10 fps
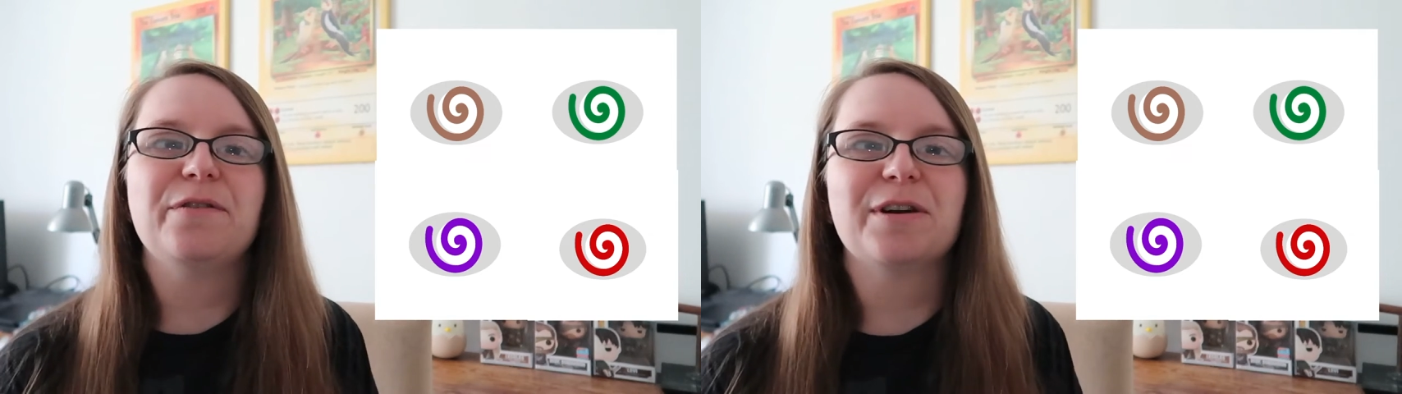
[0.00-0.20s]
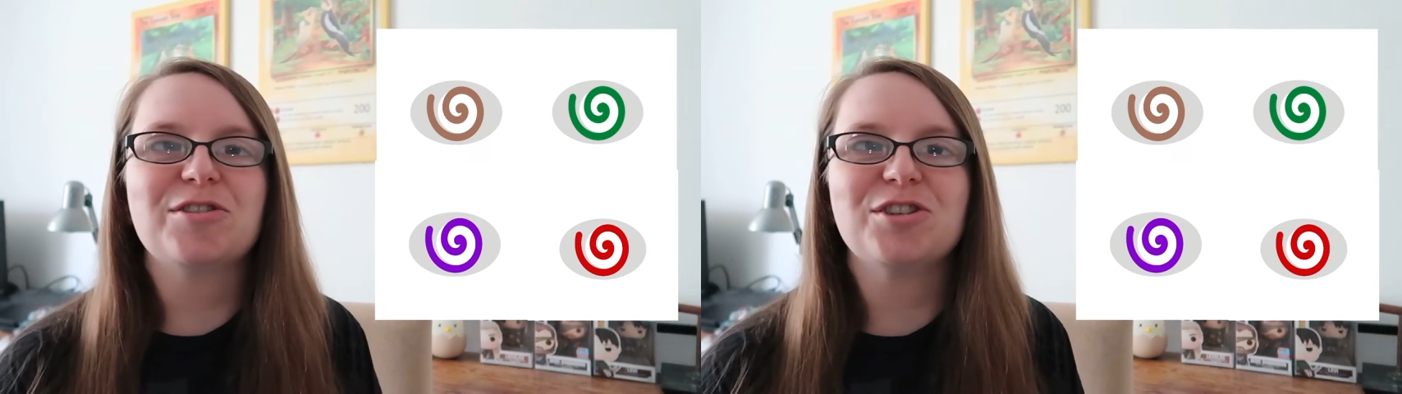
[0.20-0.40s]

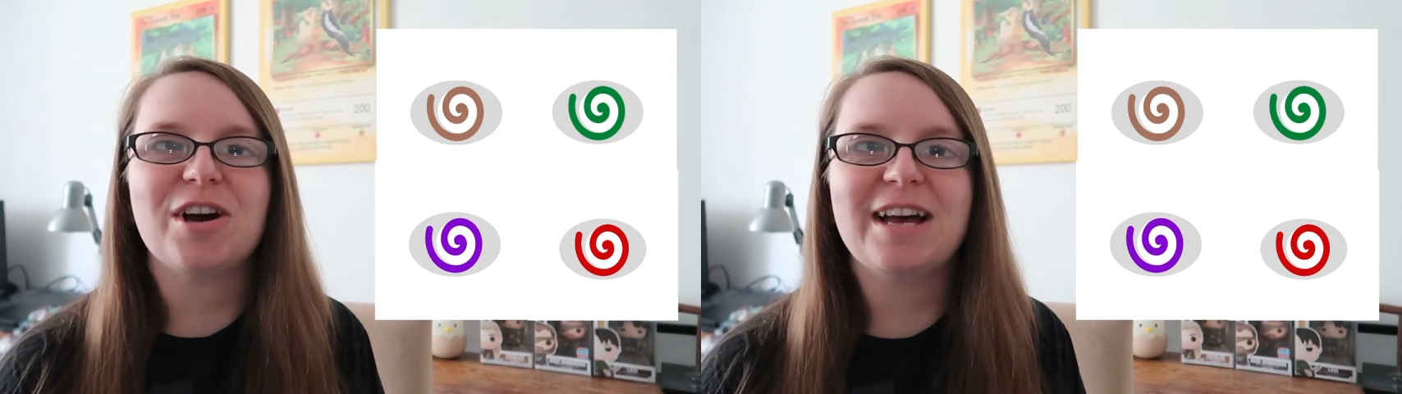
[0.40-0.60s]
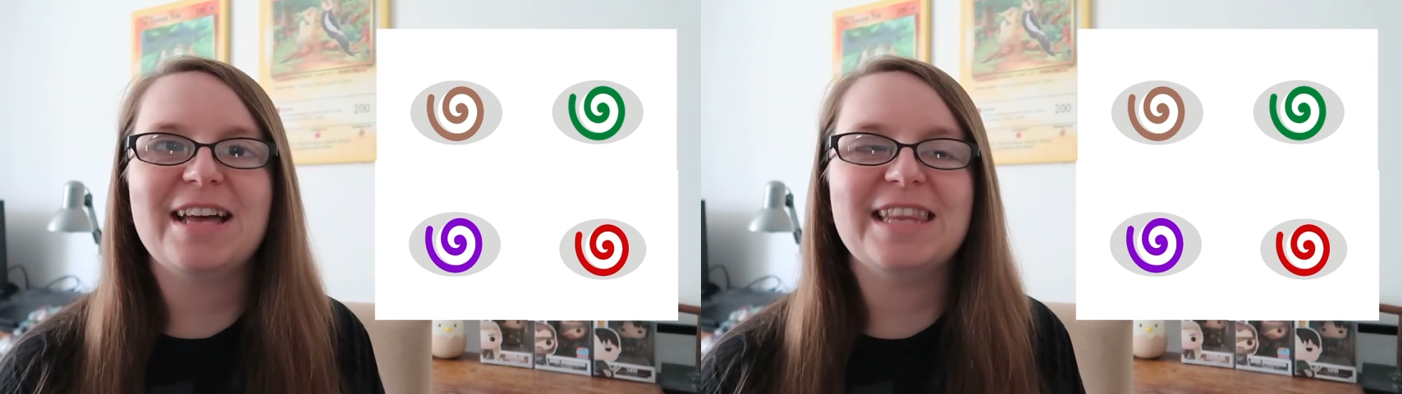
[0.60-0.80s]
fresh
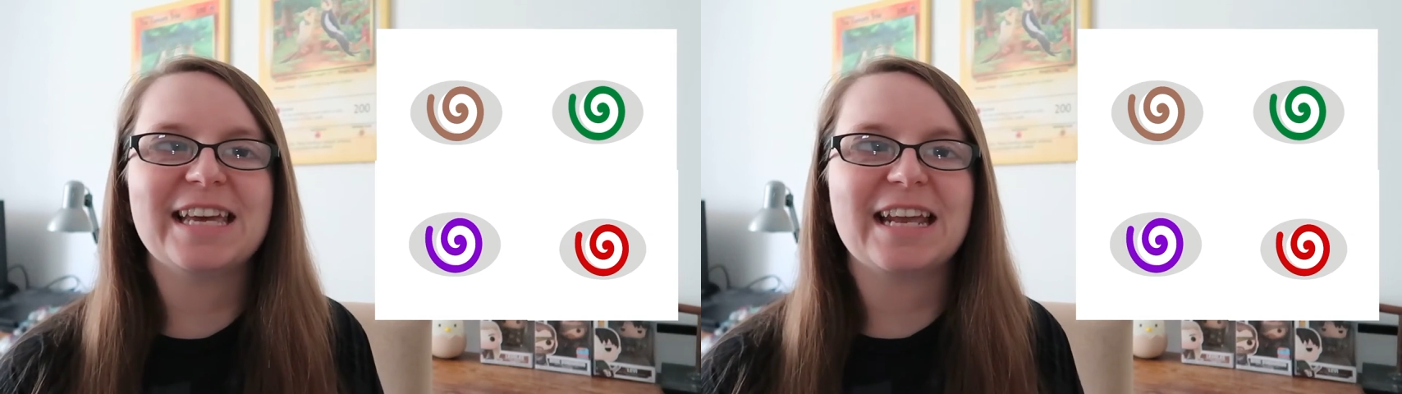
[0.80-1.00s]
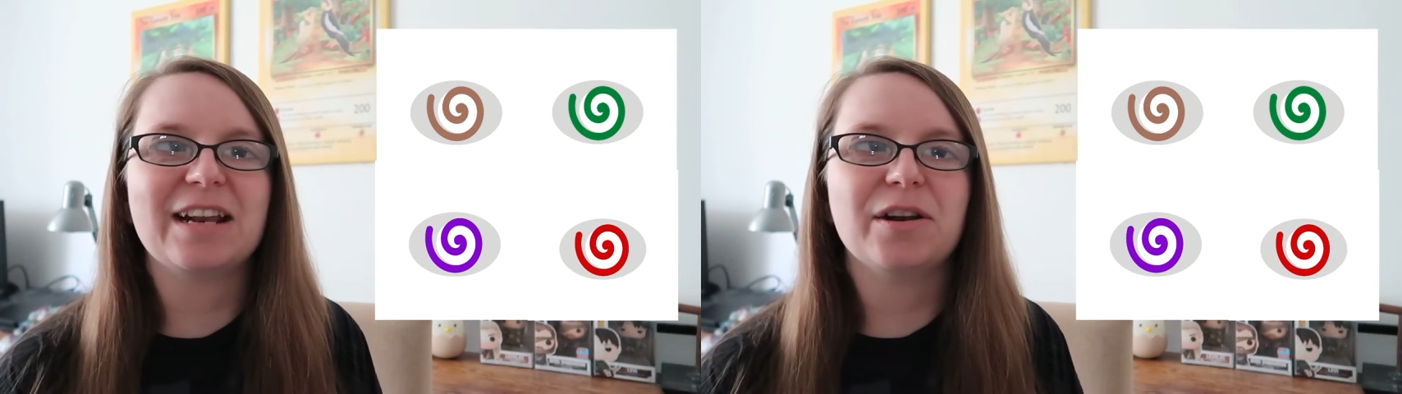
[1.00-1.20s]
diet and
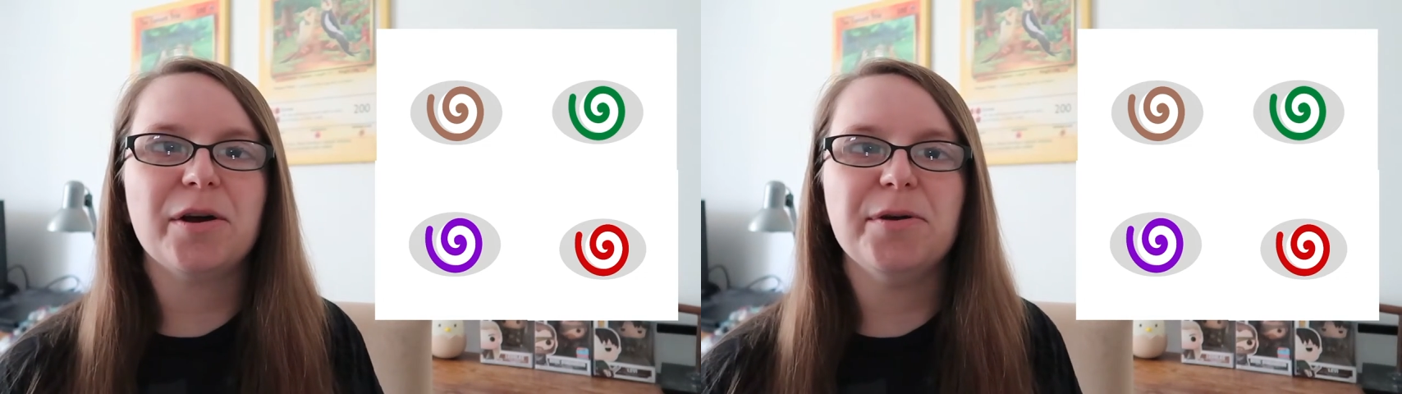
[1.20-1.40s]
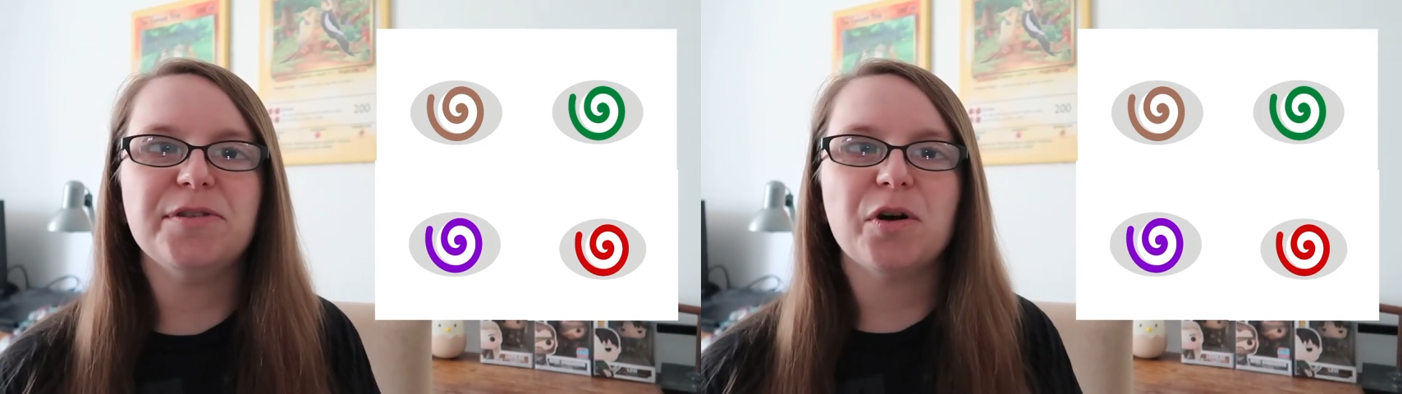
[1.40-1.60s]
they're getting
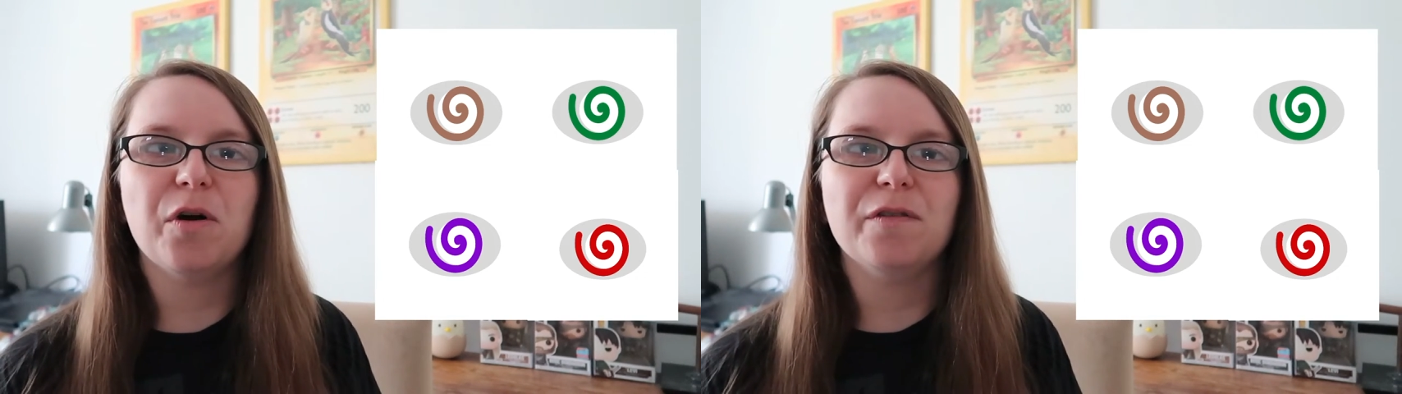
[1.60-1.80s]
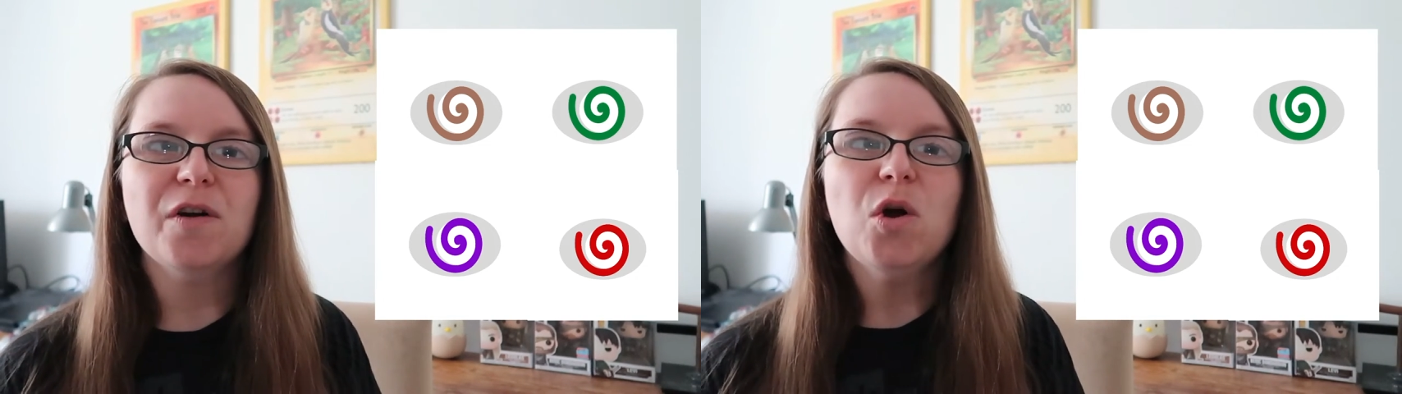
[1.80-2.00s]
loads
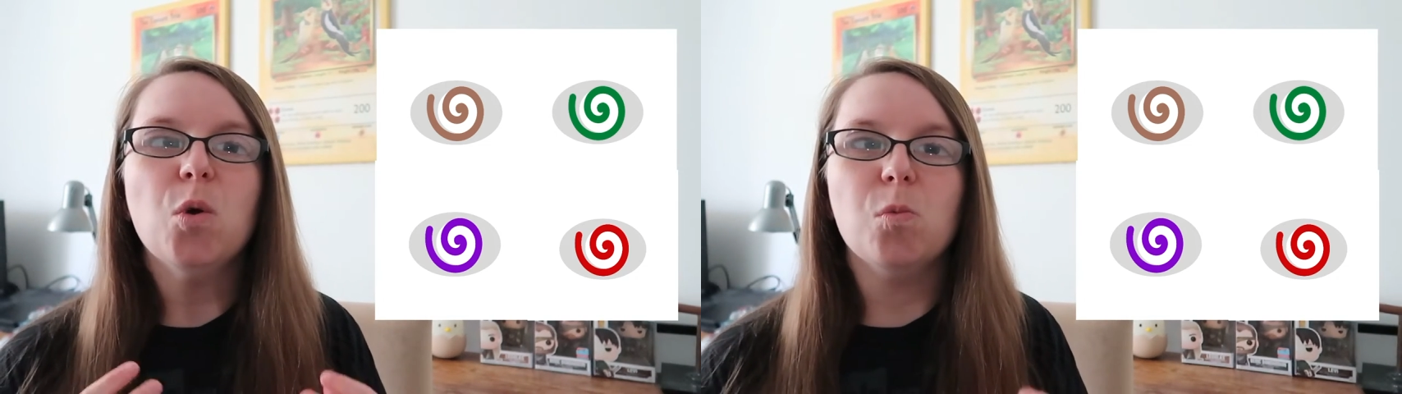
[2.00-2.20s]
of